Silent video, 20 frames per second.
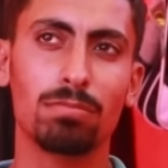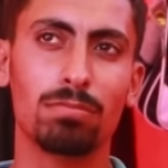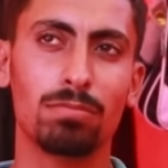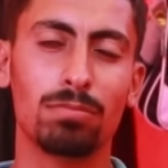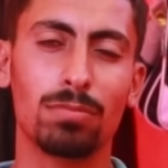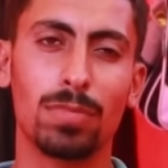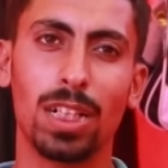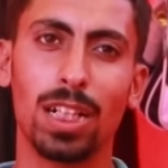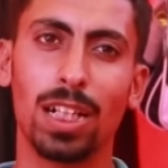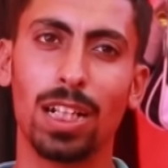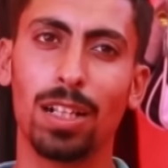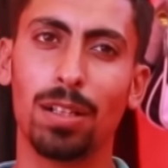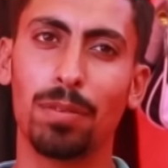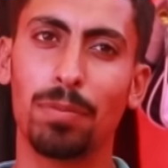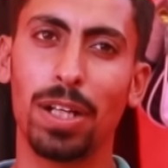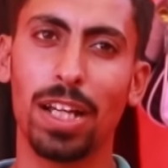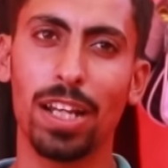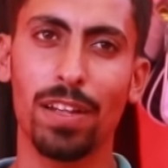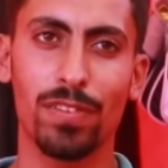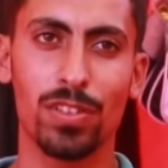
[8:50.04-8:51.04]
Honestly,
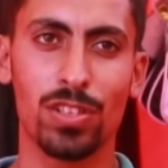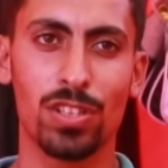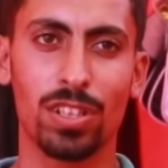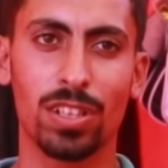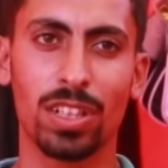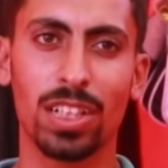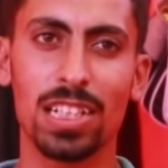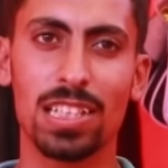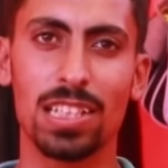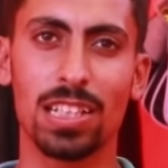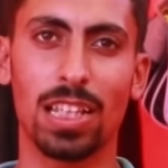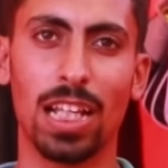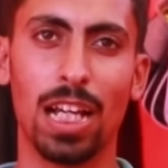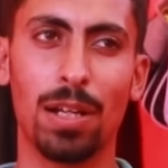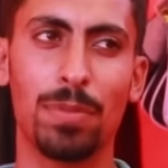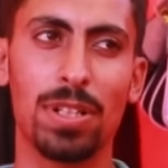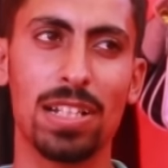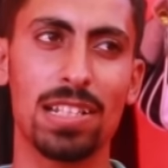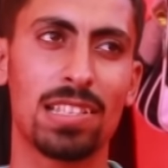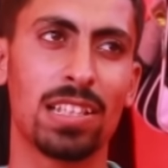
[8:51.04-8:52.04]
I don't know if
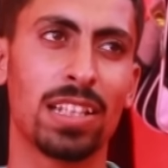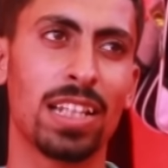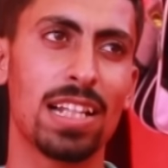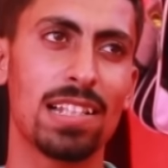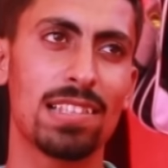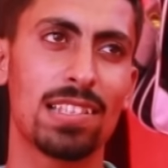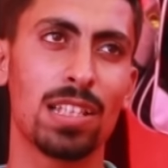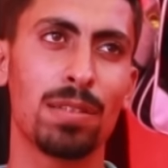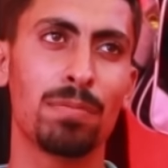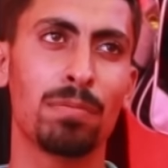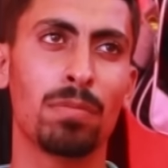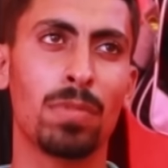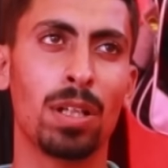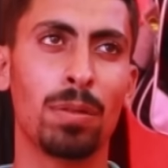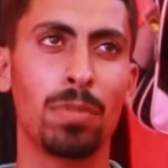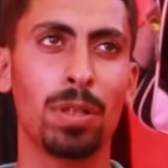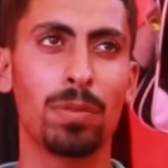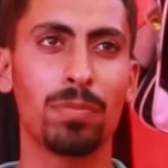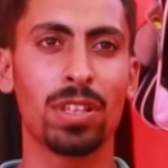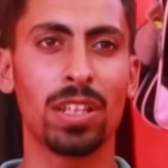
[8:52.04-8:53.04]
Hamas will be defeated
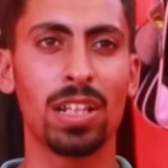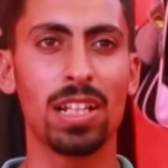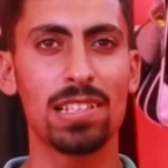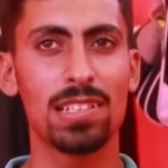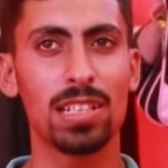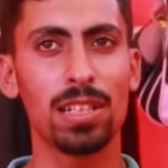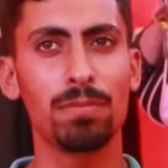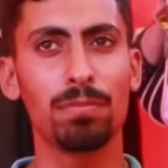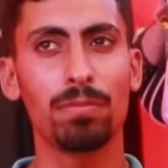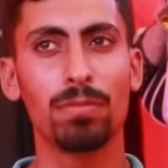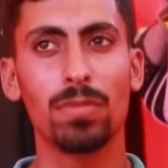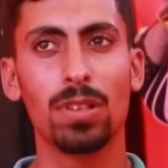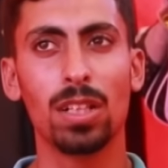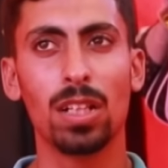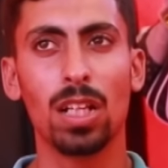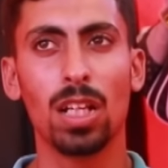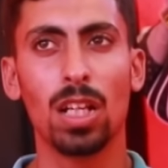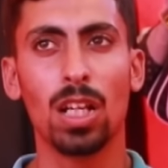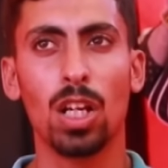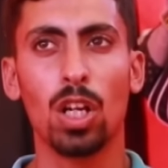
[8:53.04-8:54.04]
or not, or
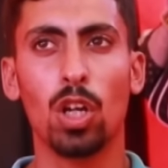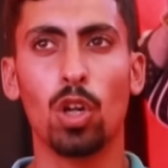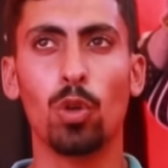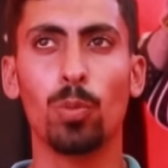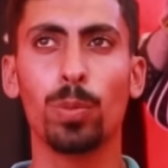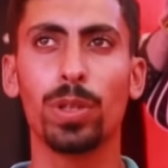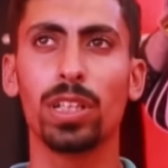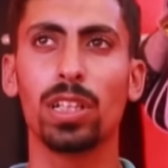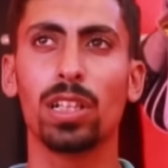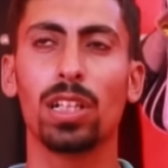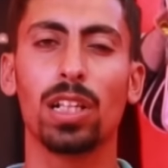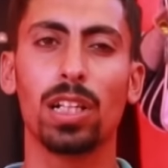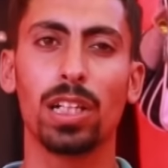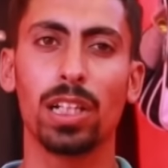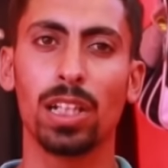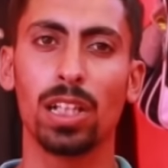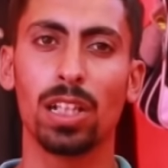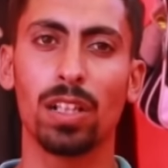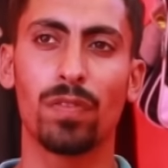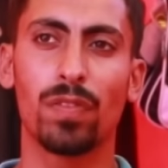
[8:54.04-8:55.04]
which faction might
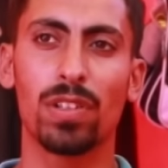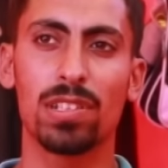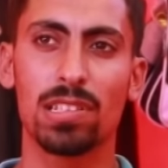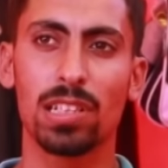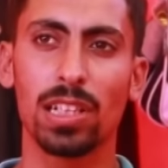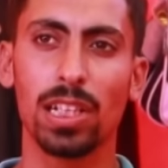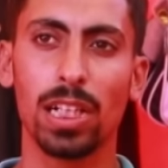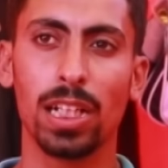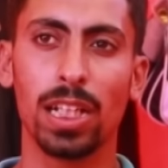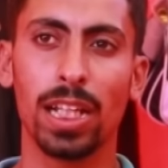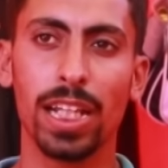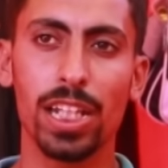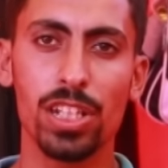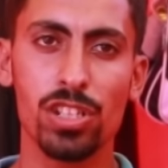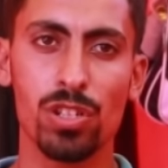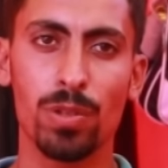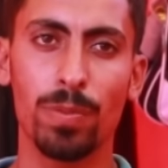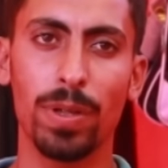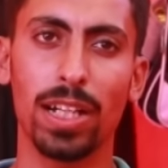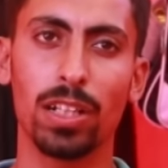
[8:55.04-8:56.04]
come after it.
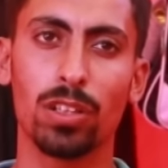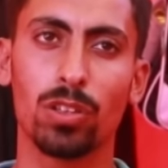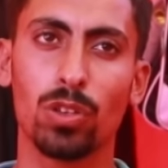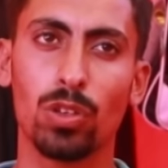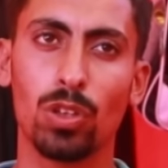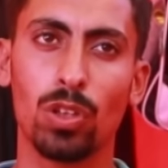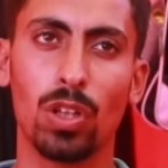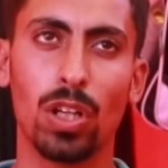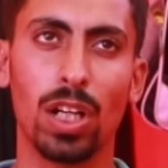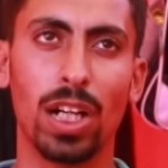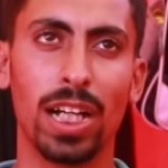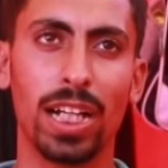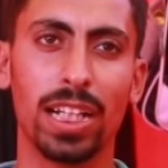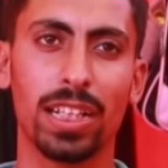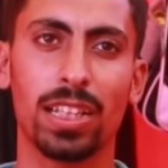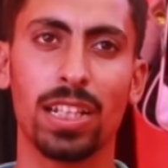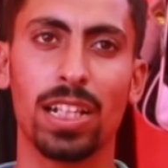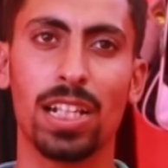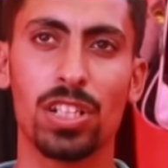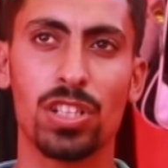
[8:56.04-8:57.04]
That's something
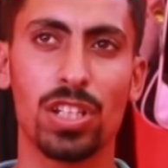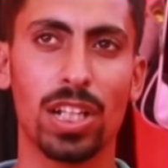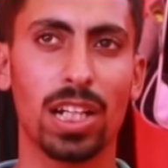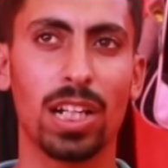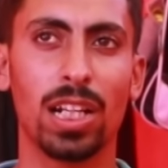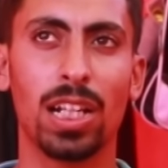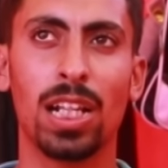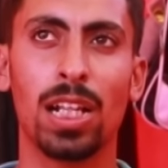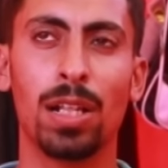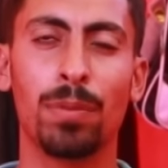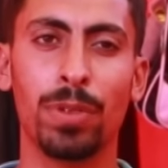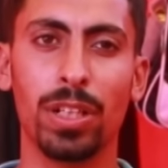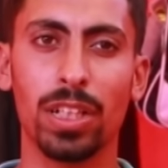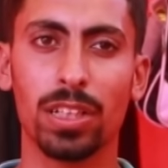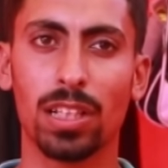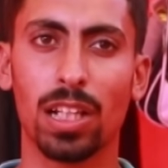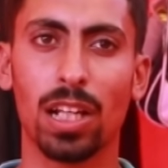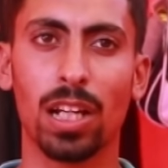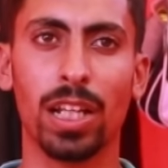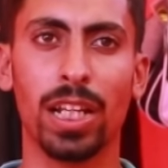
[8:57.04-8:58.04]
only God
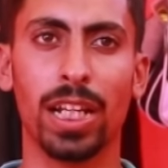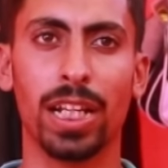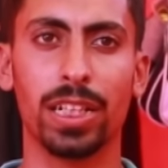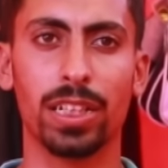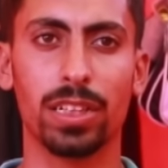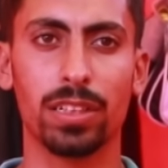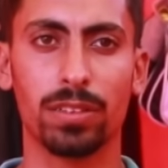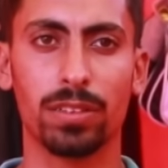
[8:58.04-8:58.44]
knows.